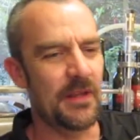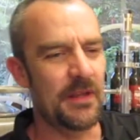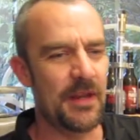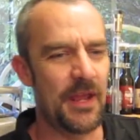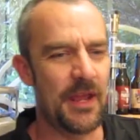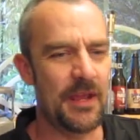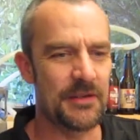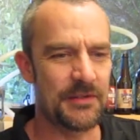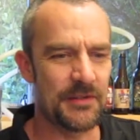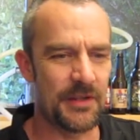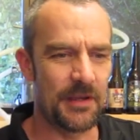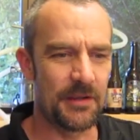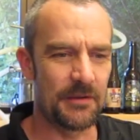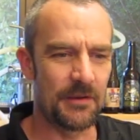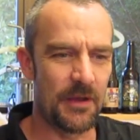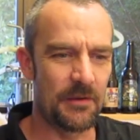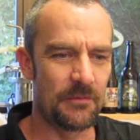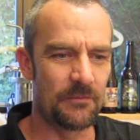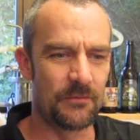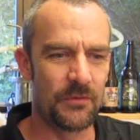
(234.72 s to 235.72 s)
It has
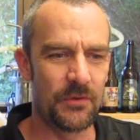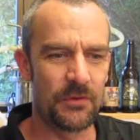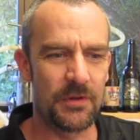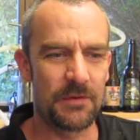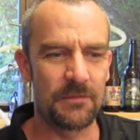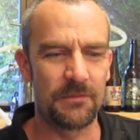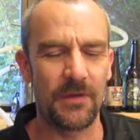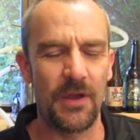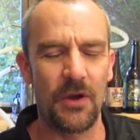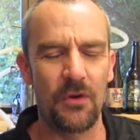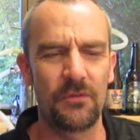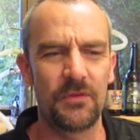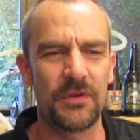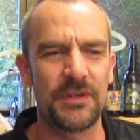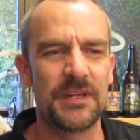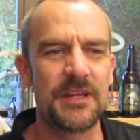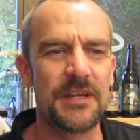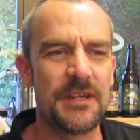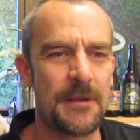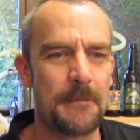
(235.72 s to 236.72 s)
a very
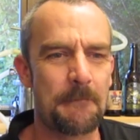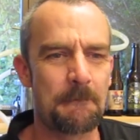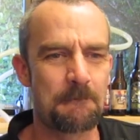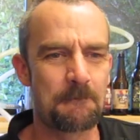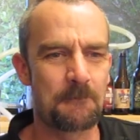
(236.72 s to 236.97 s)
velvety